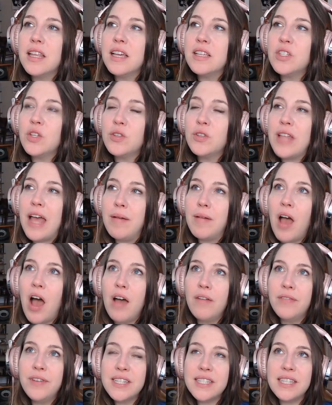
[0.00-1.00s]
So that
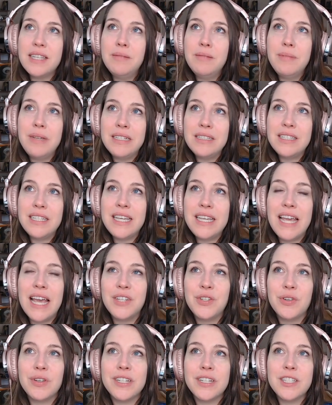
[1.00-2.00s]
obviously means he
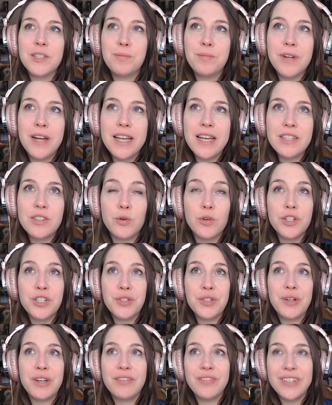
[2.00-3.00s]
had to express or
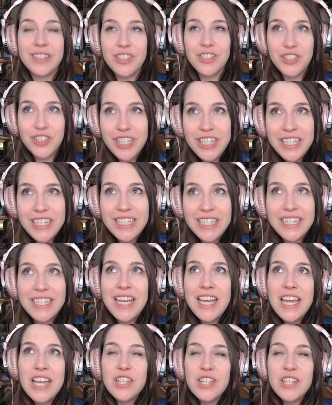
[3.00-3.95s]
to have cheated.